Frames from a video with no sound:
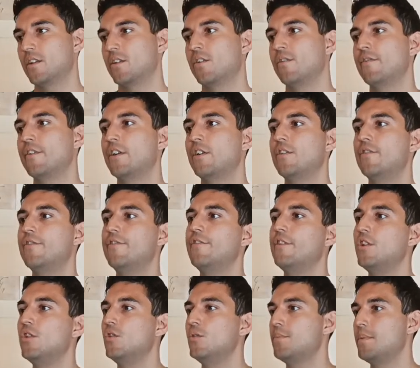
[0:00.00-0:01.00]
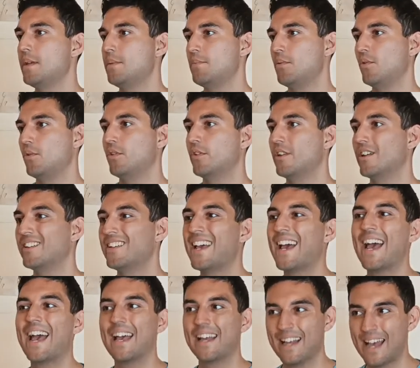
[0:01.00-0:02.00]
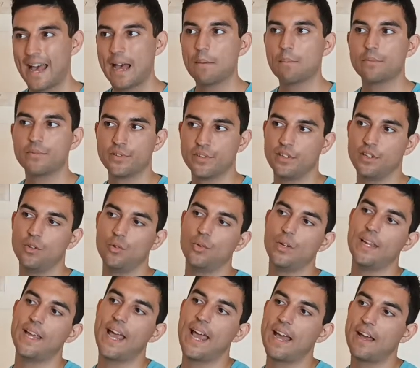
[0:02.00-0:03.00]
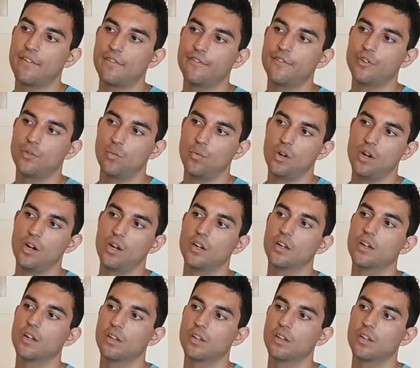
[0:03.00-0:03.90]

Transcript: there are very few people that absolutely have to work